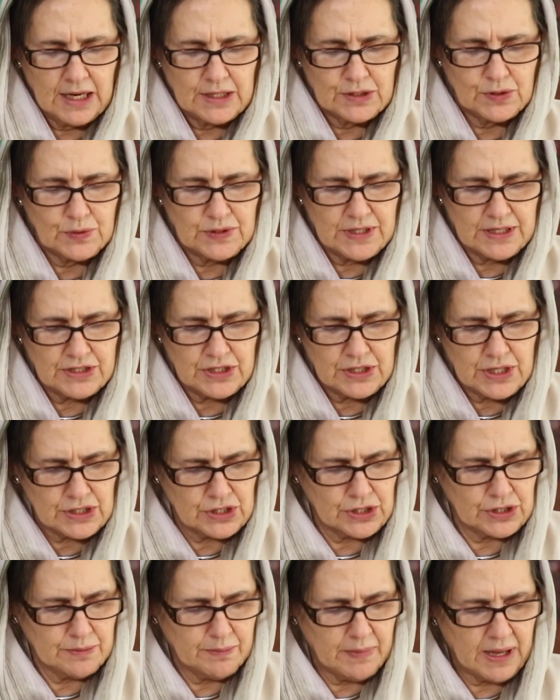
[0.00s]
to
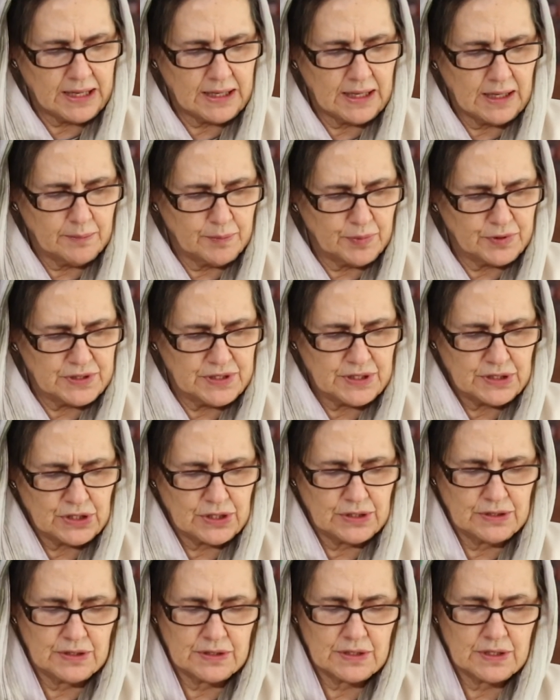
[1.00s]
decision-making
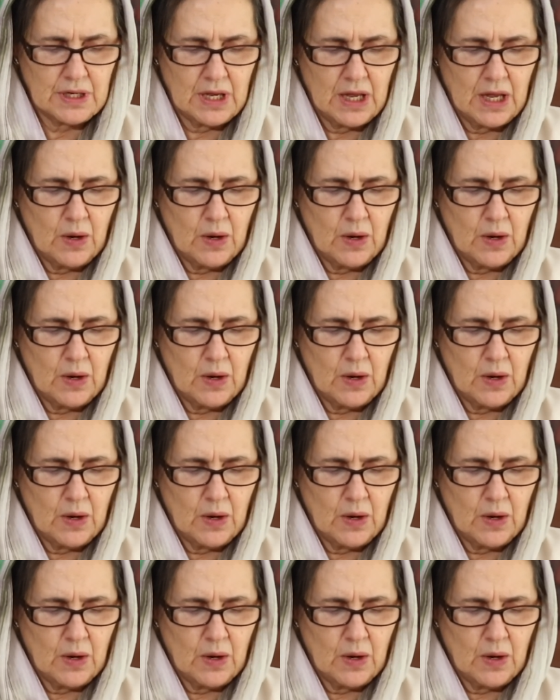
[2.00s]
positions,